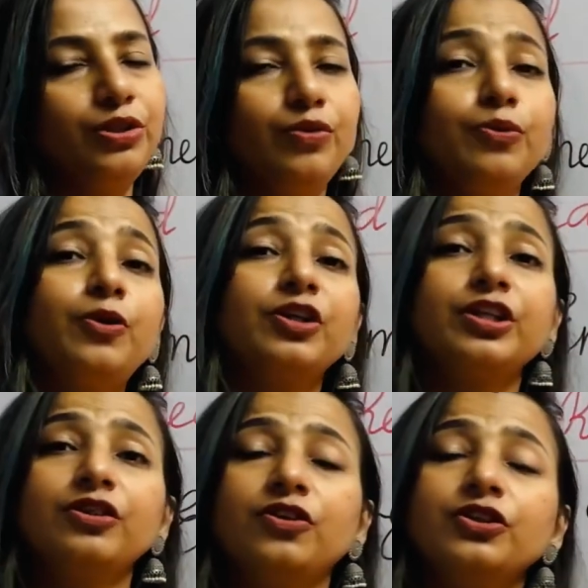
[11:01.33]
They were
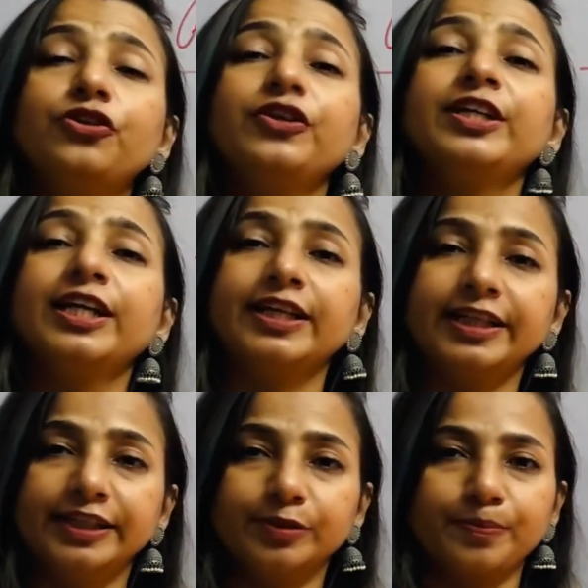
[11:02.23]
working on green
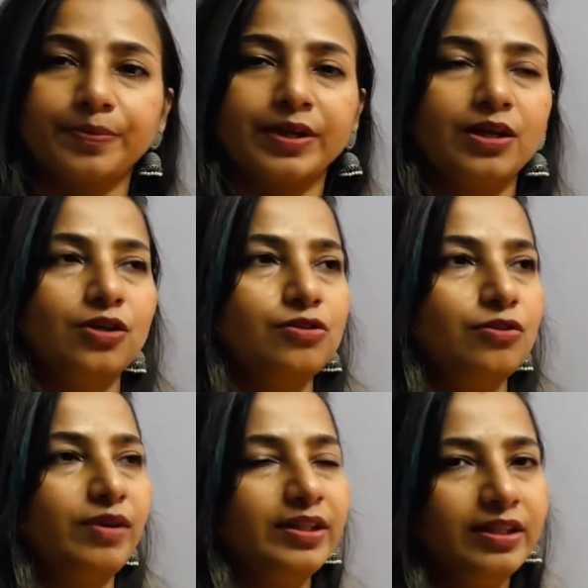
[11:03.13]
algae. So
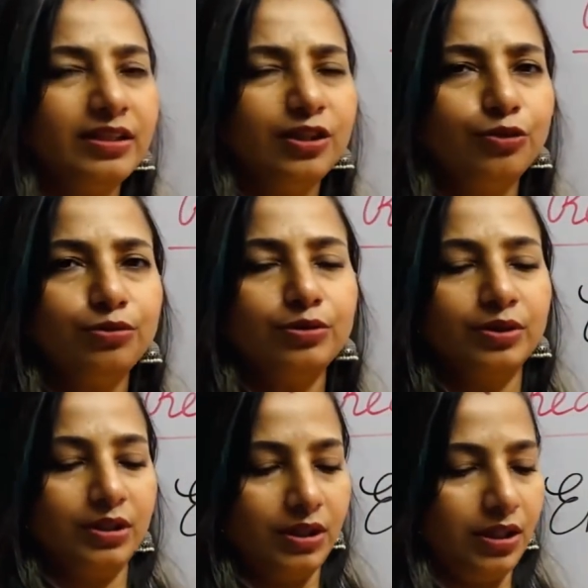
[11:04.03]
what did they do?
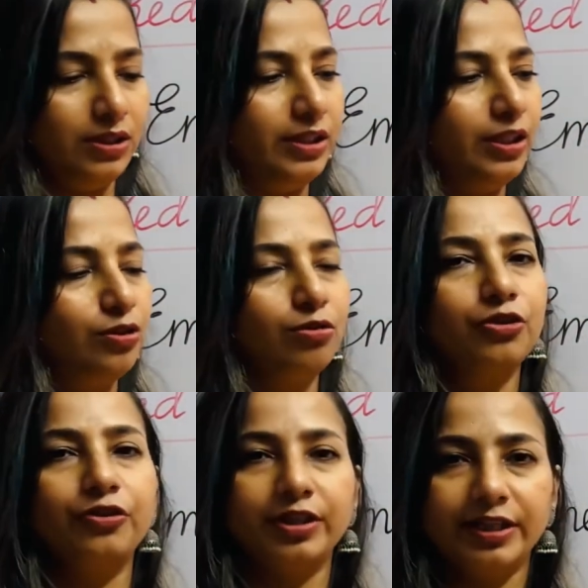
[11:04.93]
They took
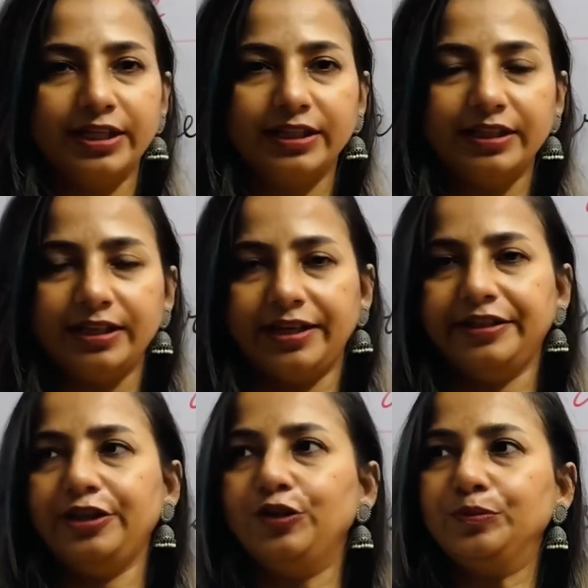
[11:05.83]
green algae and
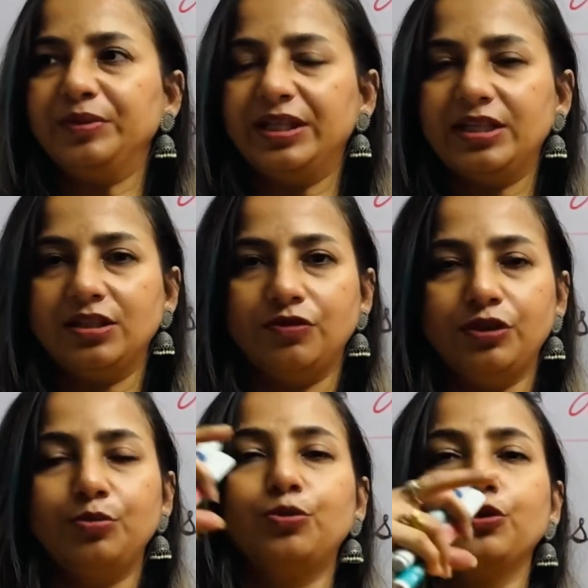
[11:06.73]
illuminated
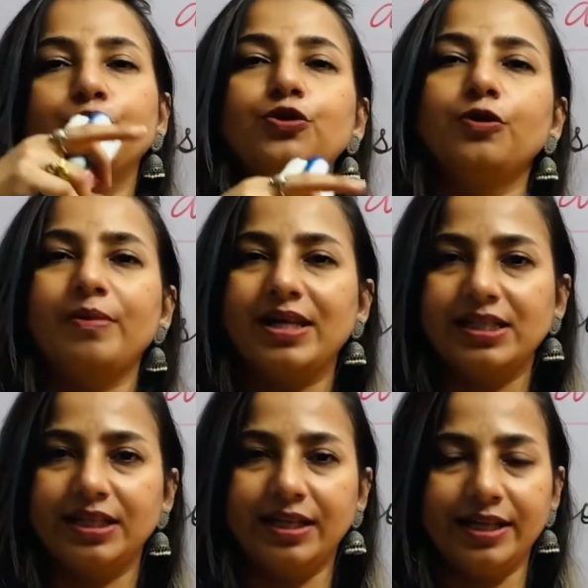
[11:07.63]
with
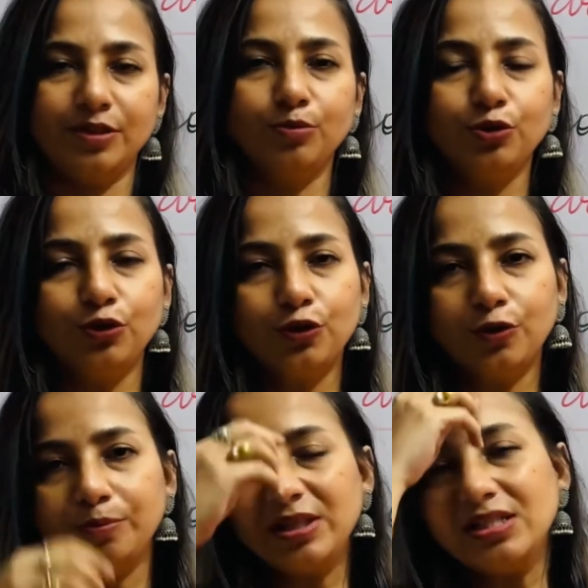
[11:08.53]
monochromatic light.
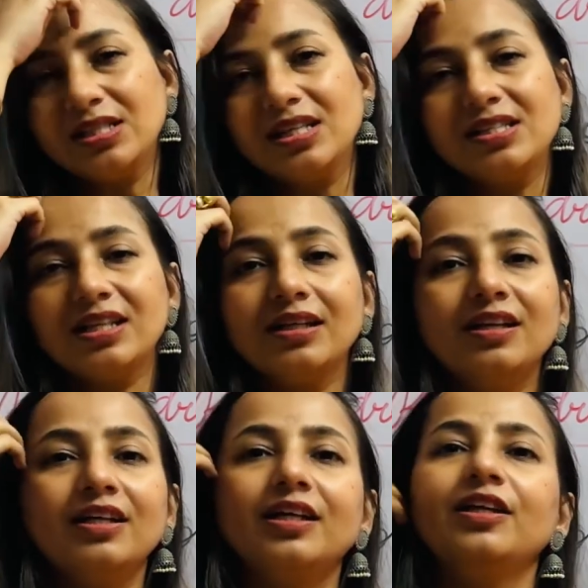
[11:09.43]
Monochrome means
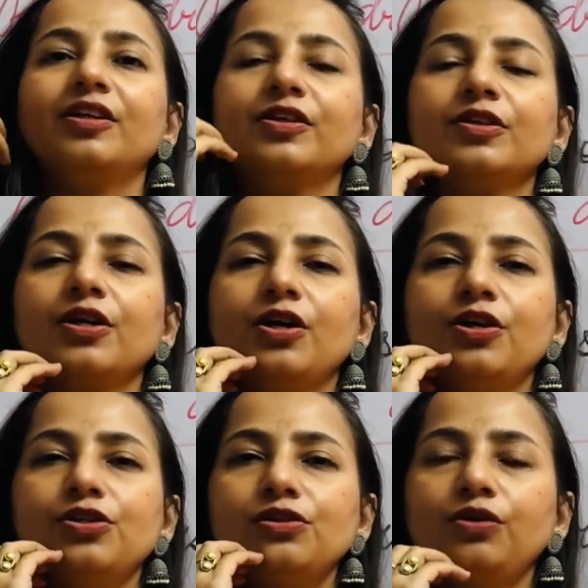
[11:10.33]
single color.
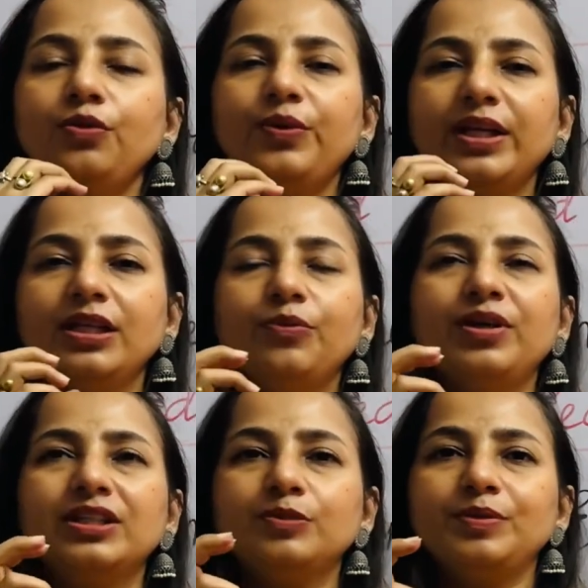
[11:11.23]
So when they were
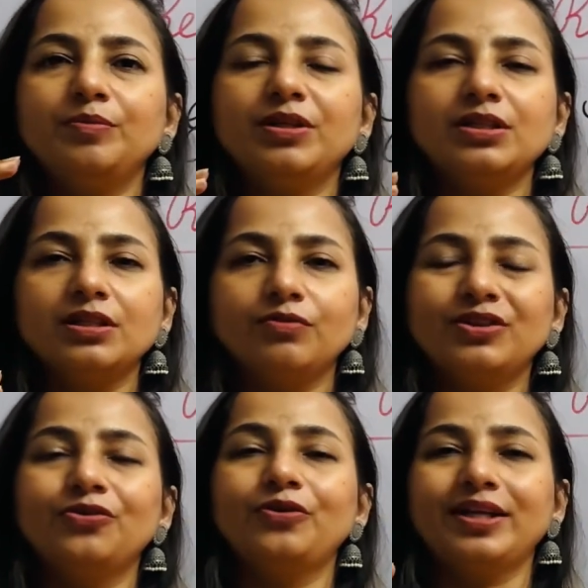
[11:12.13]
experimenting
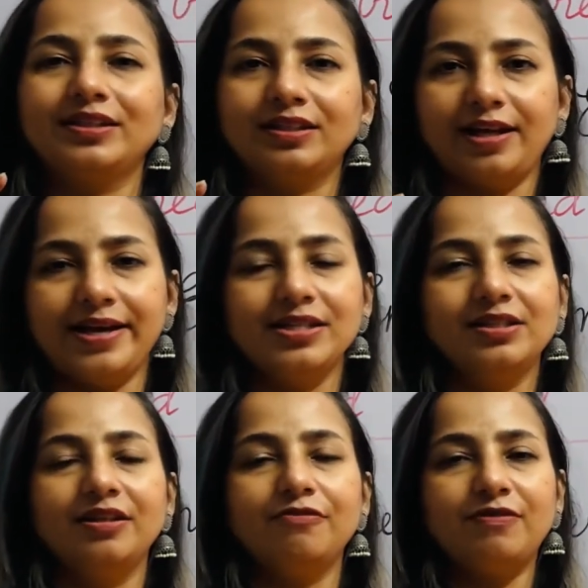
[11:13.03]
with red light,
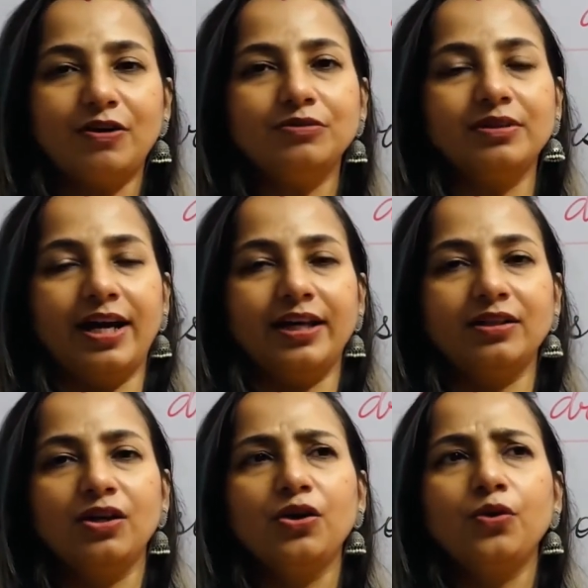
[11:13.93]
they found that
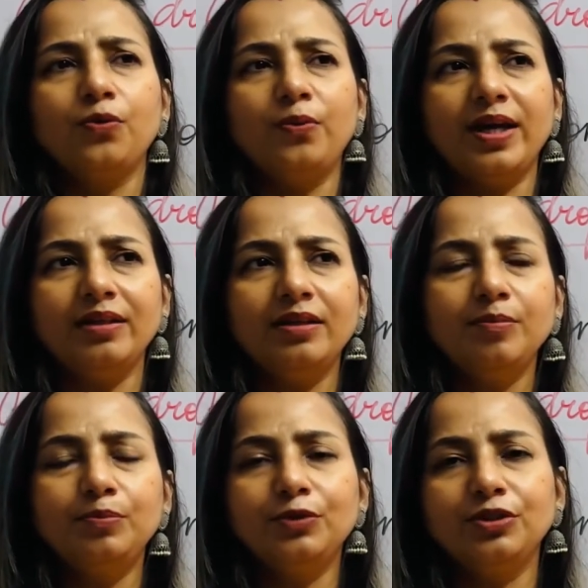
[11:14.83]
when they
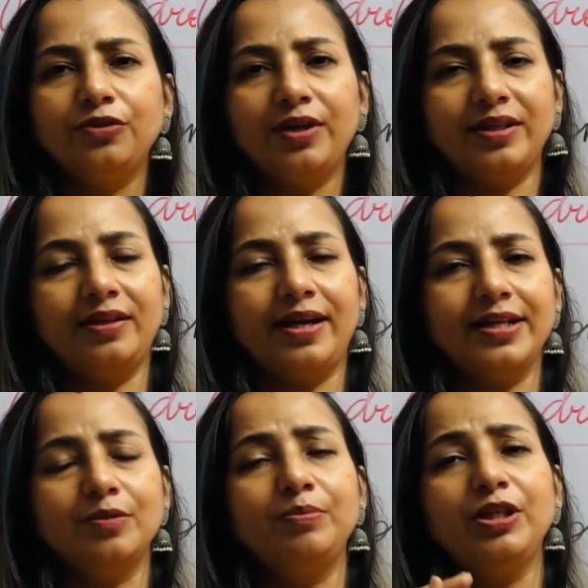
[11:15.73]
put red
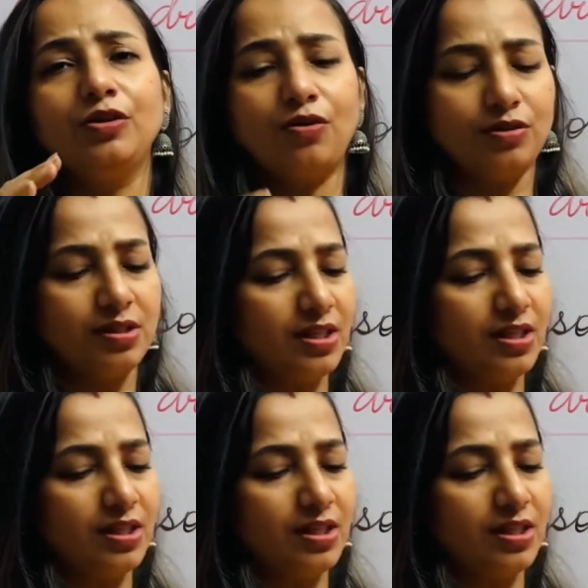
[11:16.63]
light beyond